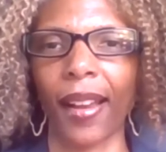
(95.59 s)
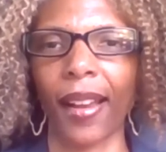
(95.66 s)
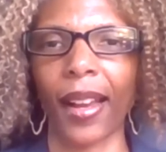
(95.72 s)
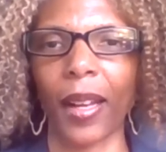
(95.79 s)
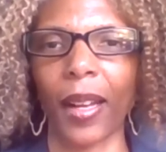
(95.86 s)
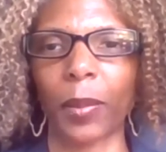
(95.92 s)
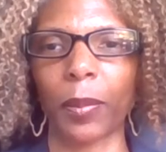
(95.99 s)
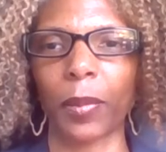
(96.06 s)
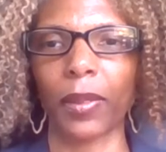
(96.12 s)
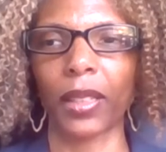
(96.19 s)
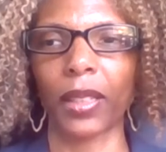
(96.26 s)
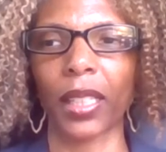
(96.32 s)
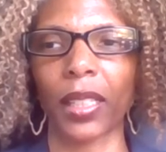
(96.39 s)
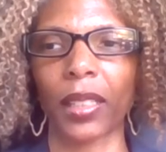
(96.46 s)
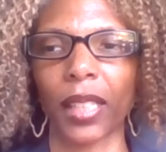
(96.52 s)

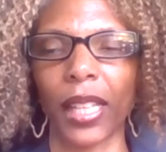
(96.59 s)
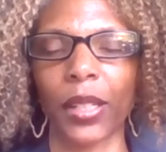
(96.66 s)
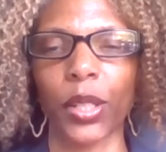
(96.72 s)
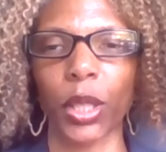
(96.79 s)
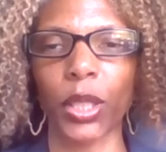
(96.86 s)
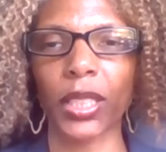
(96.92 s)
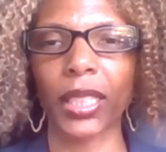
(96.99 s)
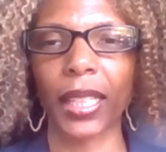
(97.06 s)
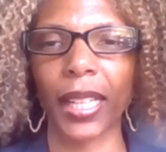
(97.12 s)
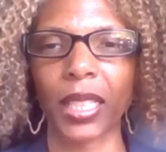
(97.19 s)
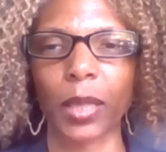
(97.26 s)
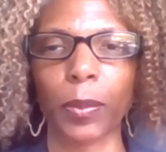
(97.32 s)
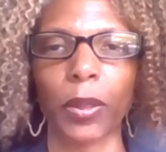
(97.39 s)
nursing as a